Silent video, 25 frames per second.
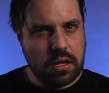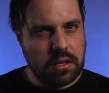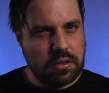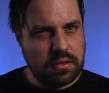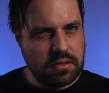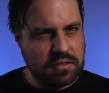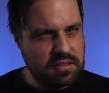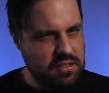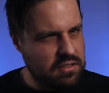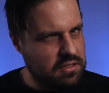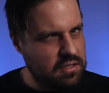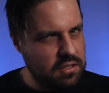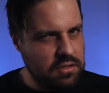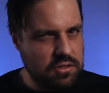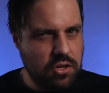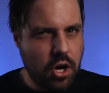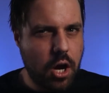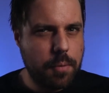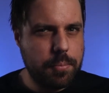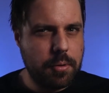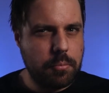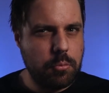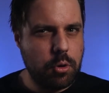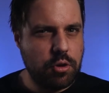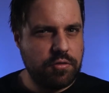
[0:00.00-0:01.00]
This is the
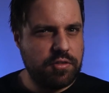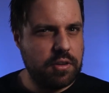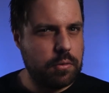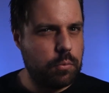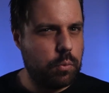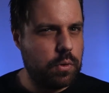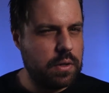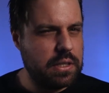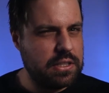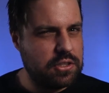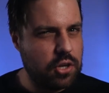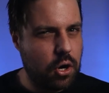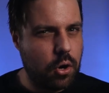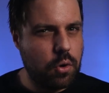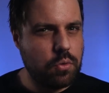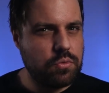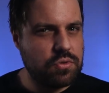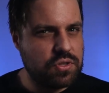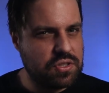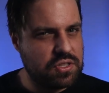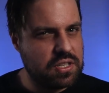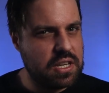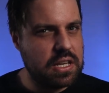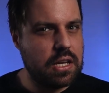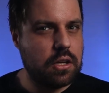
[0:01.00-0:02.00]
type of movie we don't
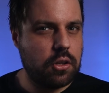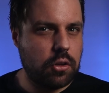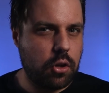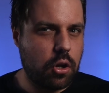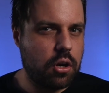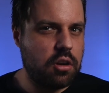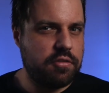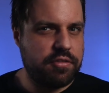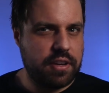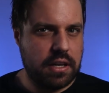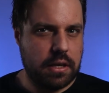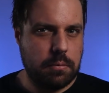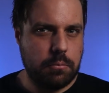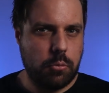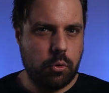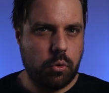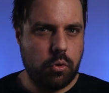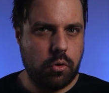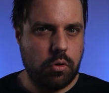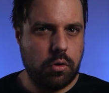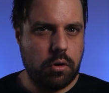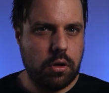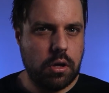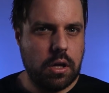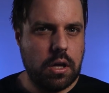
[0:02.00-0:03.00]
see a lot of
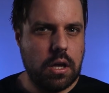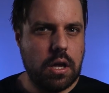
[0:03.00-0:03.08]
anymore.